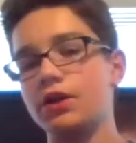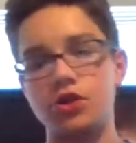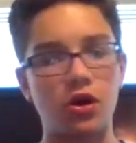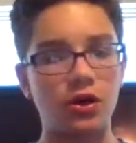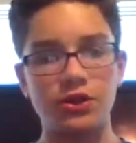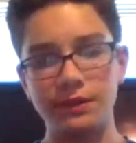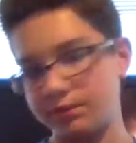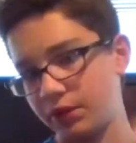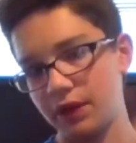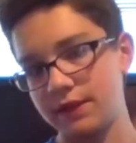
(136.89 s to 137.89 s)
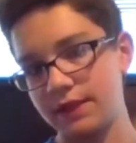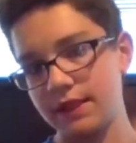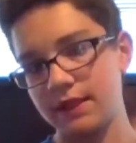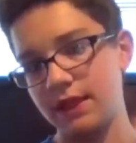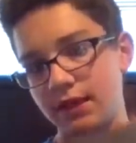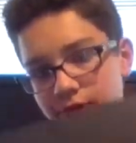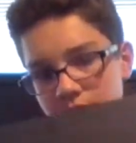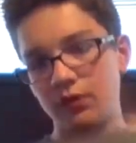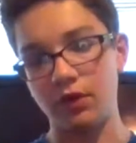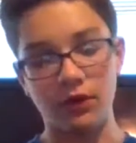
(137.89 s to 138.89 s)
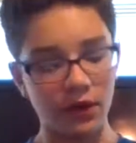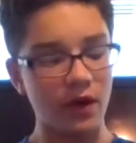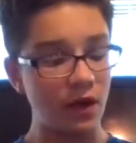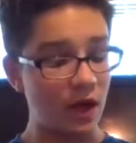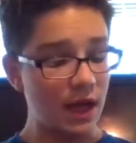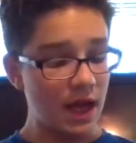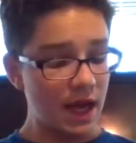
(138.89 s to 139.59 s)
charged and plugged in, if you know.